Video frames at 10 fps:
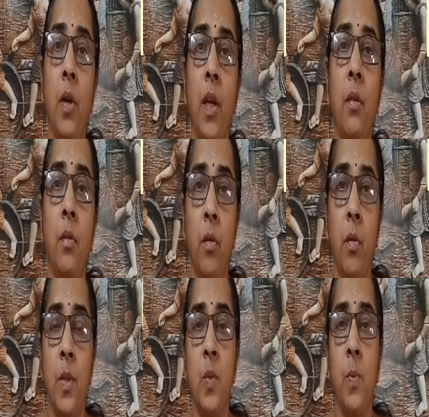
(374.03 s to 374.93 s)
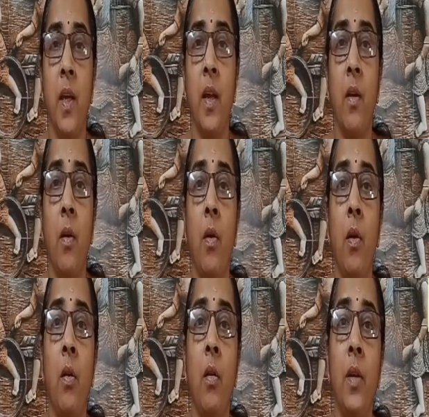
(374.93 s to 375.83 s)
to the Robespierre, all
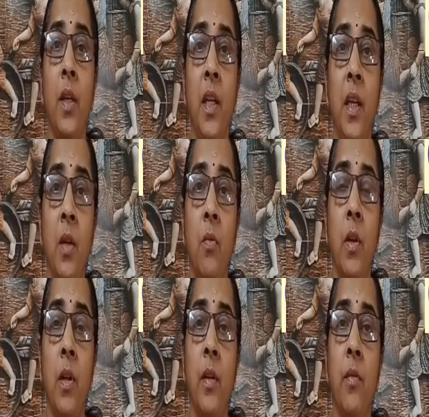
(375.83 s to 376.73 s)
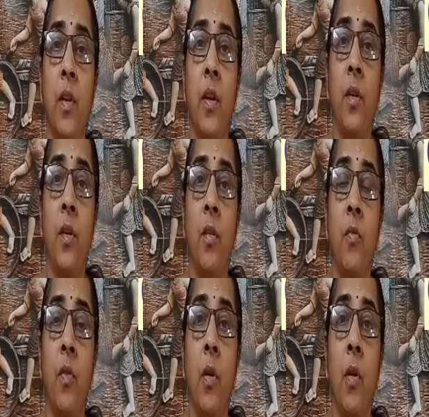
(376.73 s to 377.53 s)
are equal in front of law.